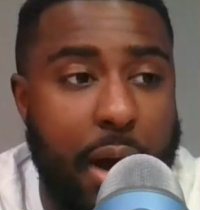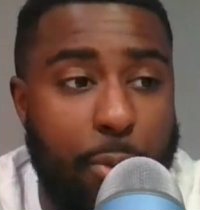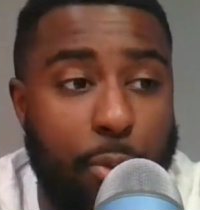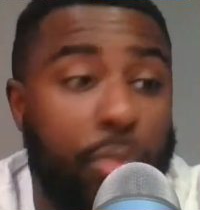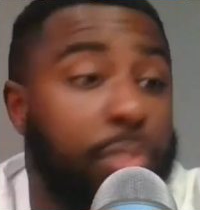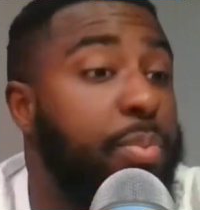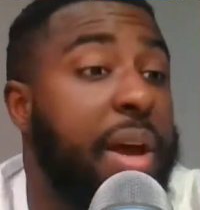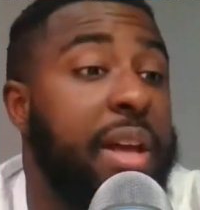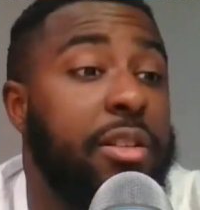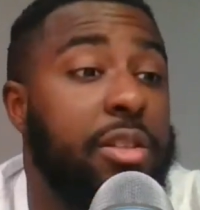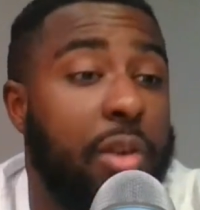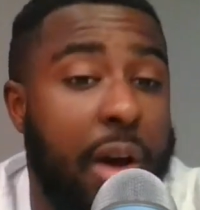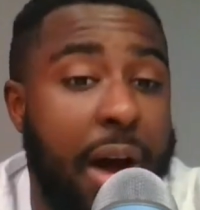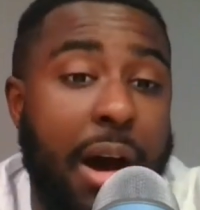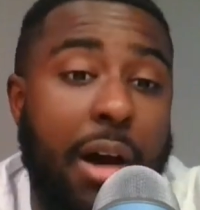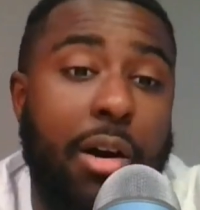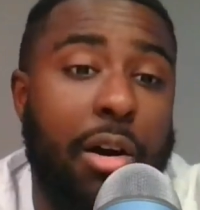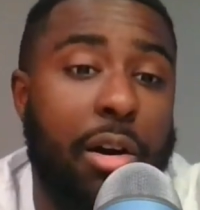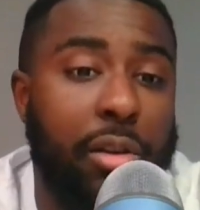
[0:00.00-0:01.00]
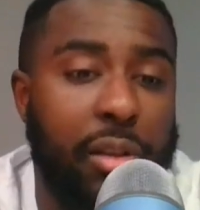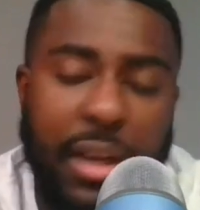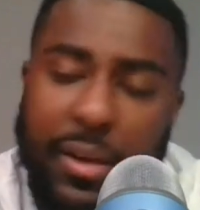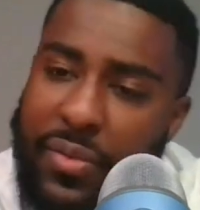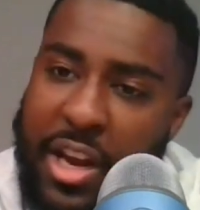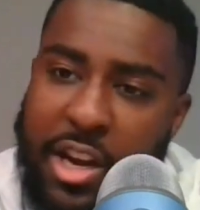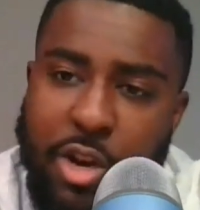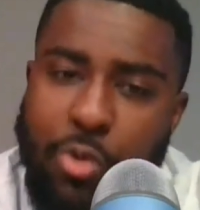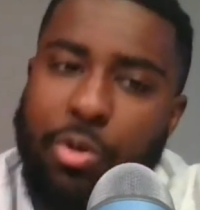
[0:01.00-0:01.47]
It depends on how early.
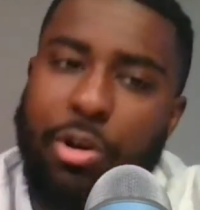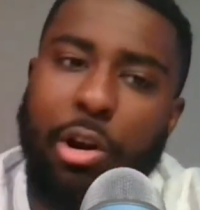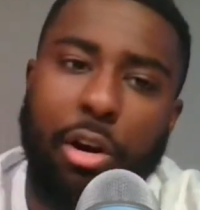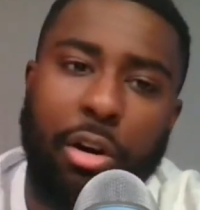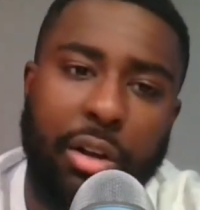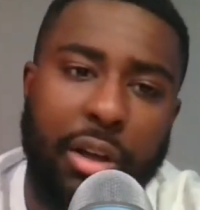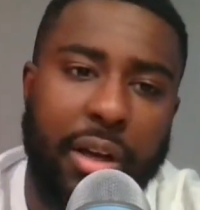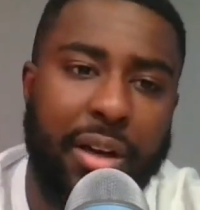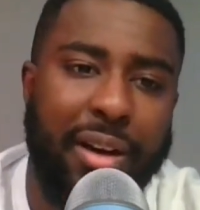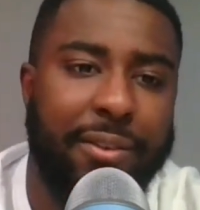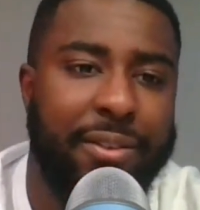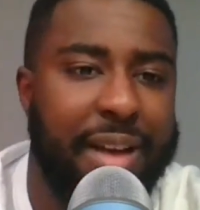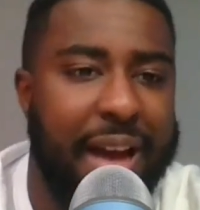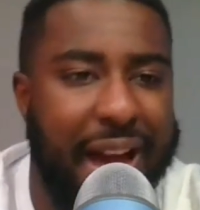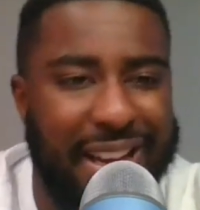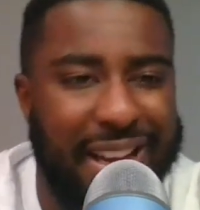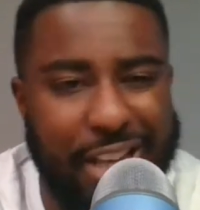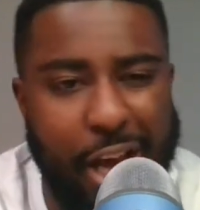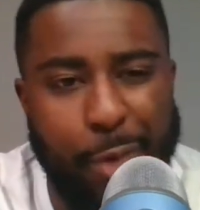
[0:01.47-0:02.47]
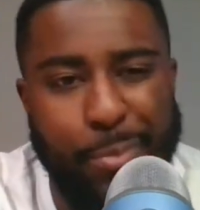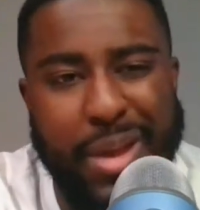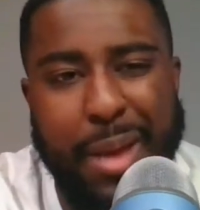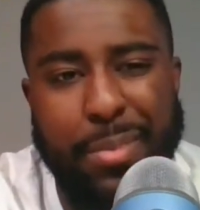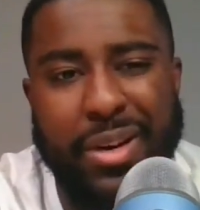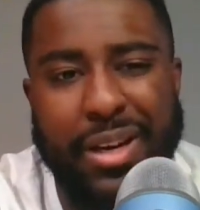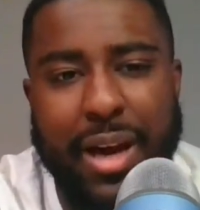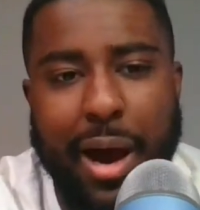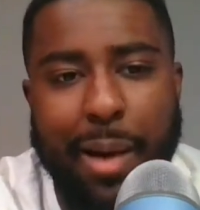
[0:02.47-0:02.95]
If they do it early enough, guys, I'll
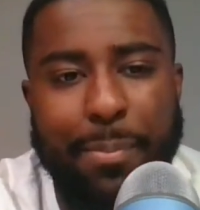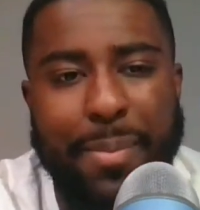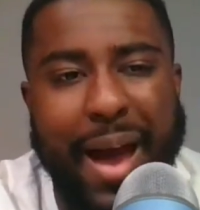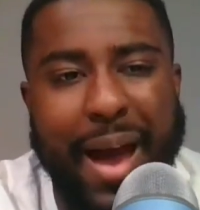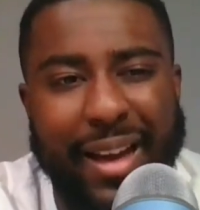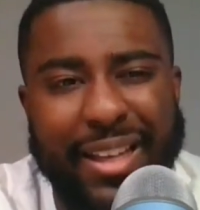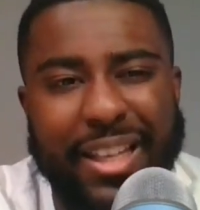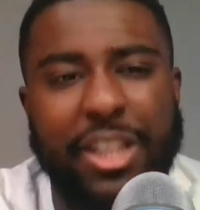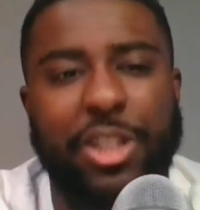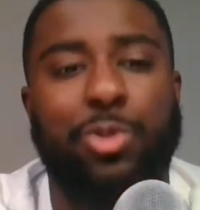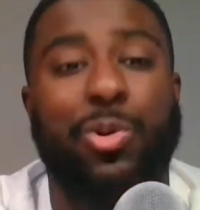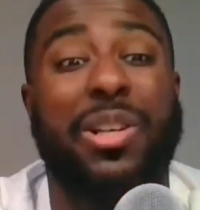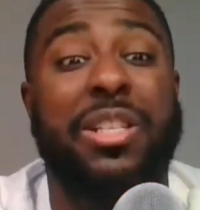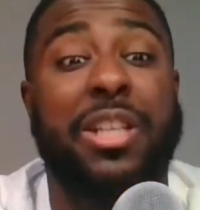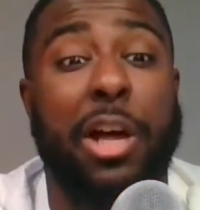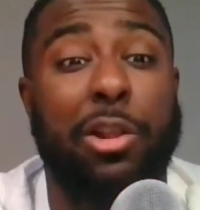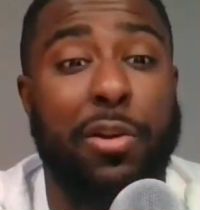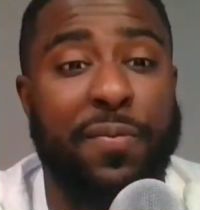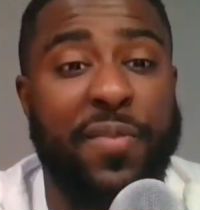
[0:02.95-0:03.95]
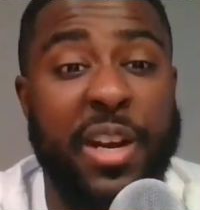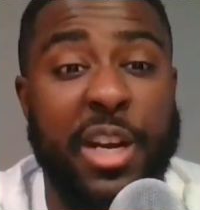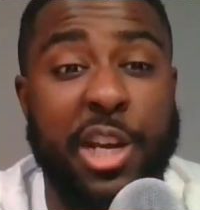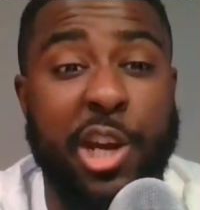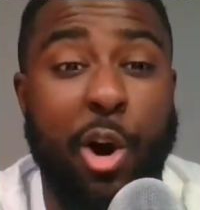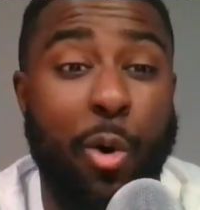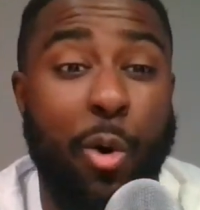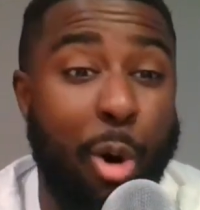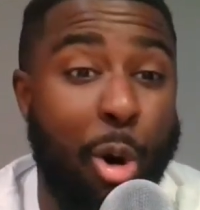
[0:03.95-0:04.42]
be able to come back, get you another
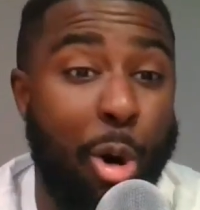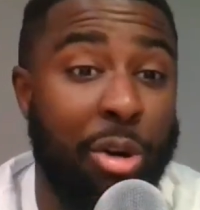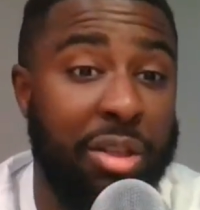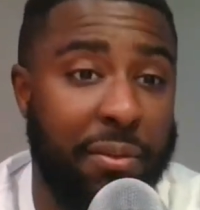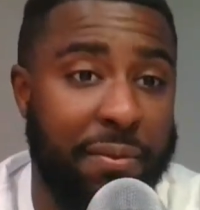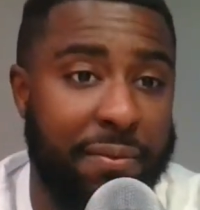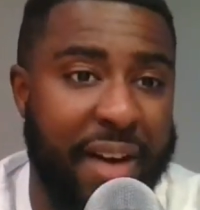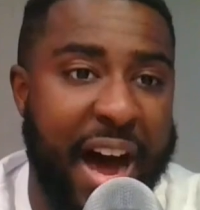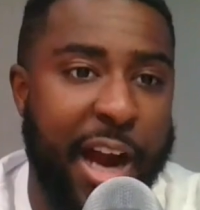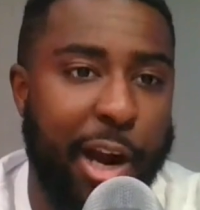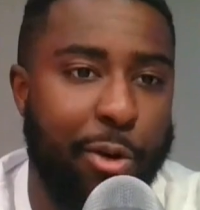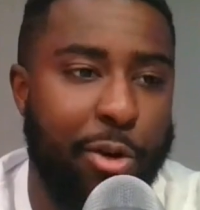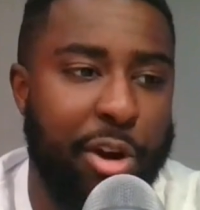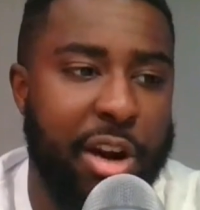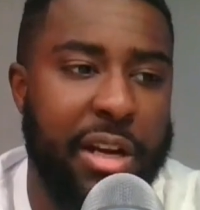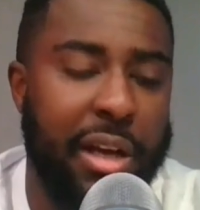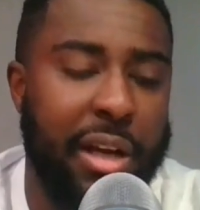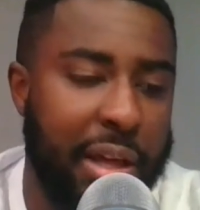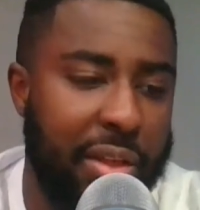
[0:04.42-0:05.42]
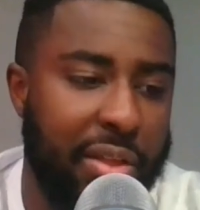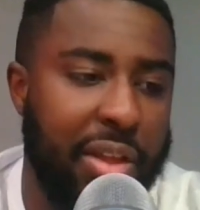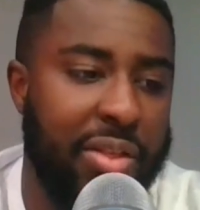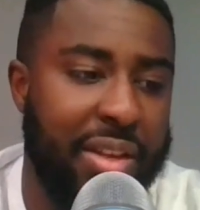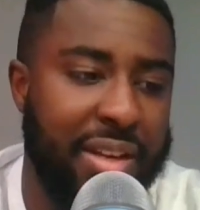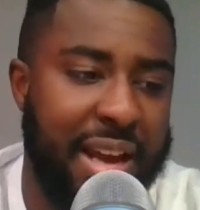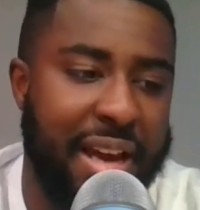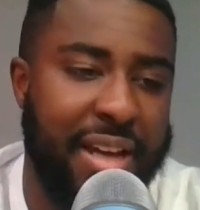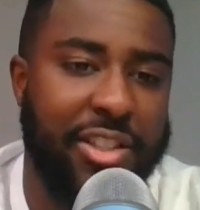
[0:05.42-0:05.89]
video on the firing, and
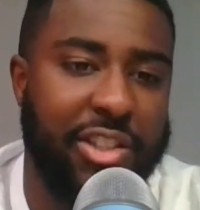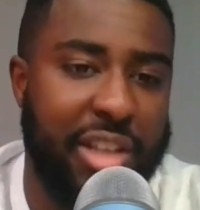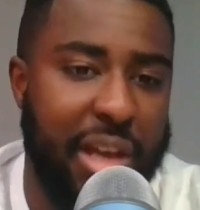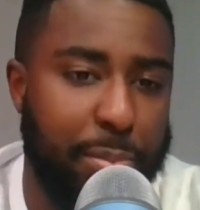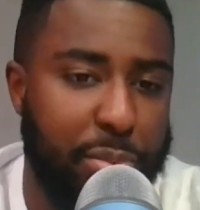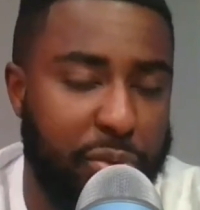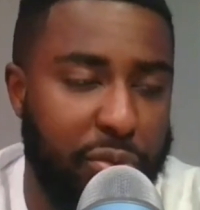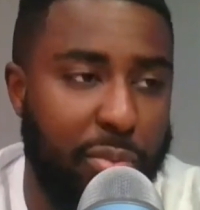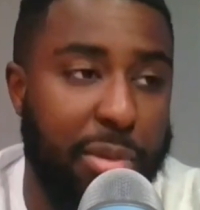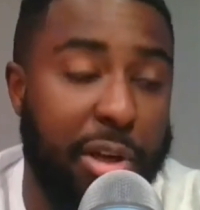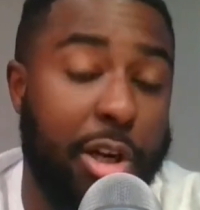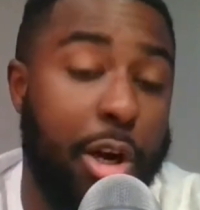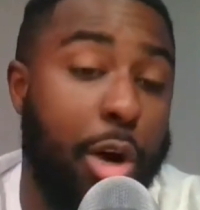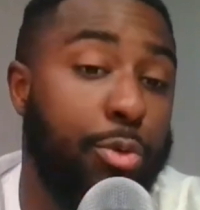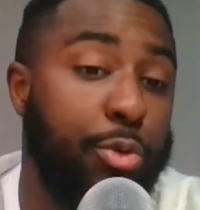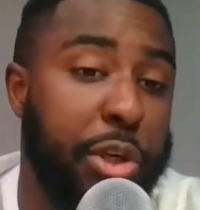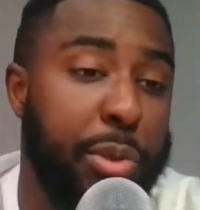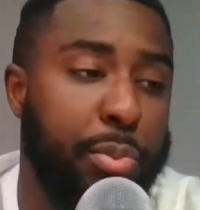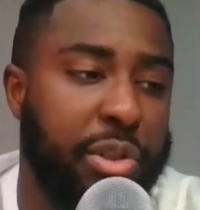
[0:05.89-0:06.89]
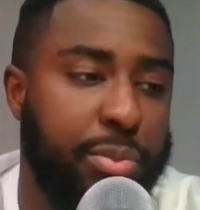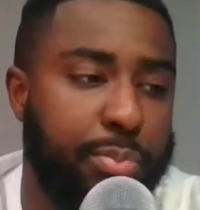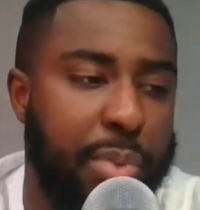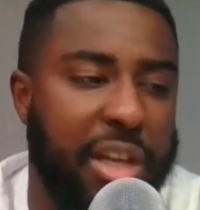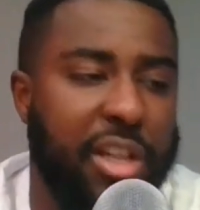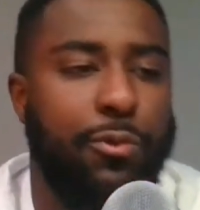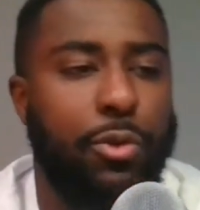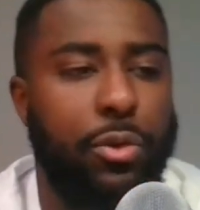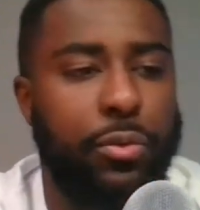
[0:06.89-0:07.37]
then the next steps from a coaching
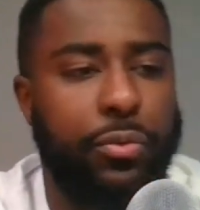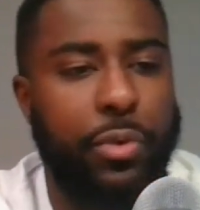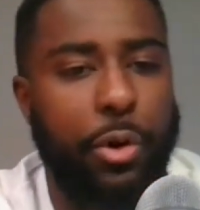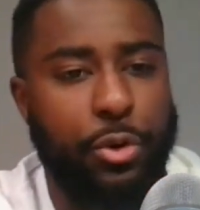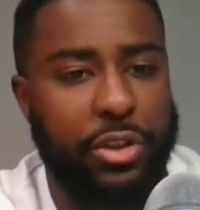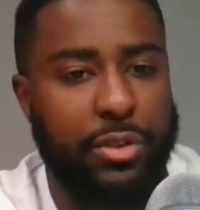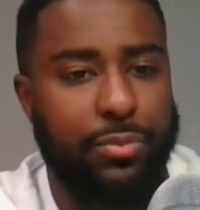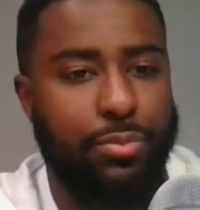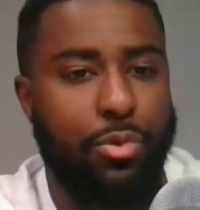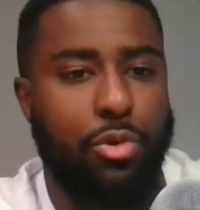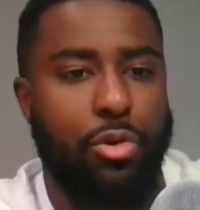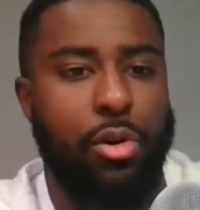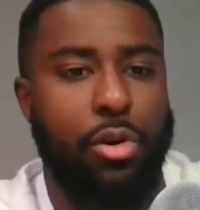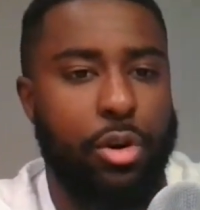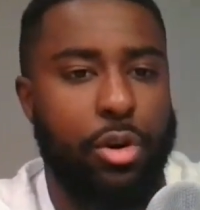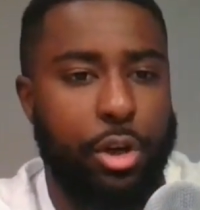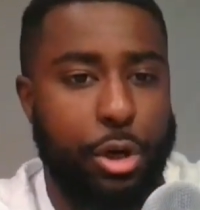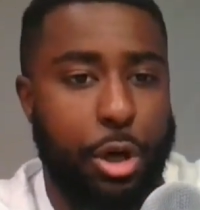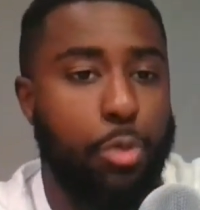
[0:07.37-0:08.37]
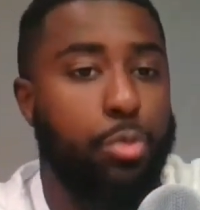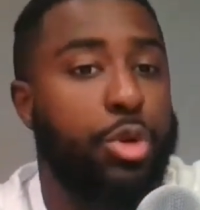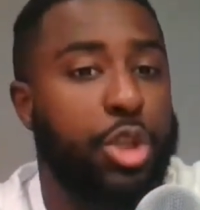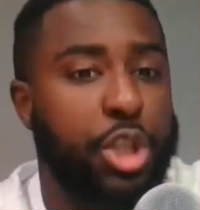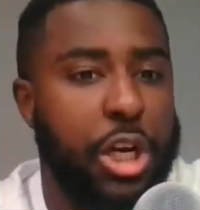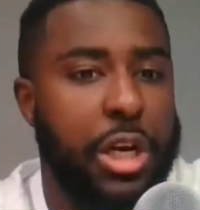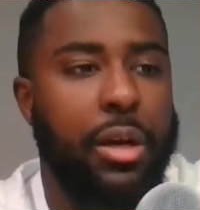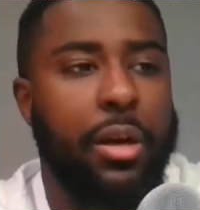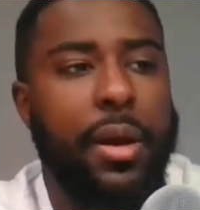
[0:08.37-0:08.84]
perspective will focus more on
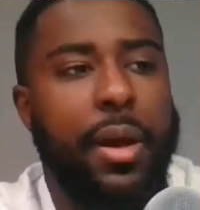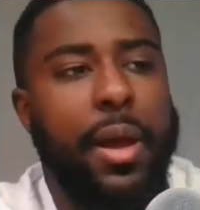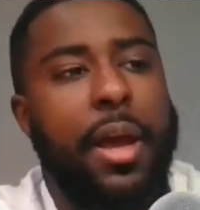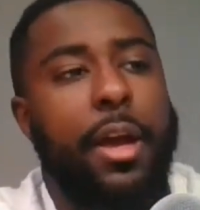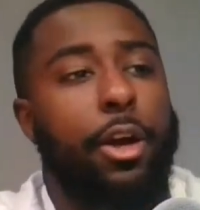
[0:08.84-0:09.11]
coaching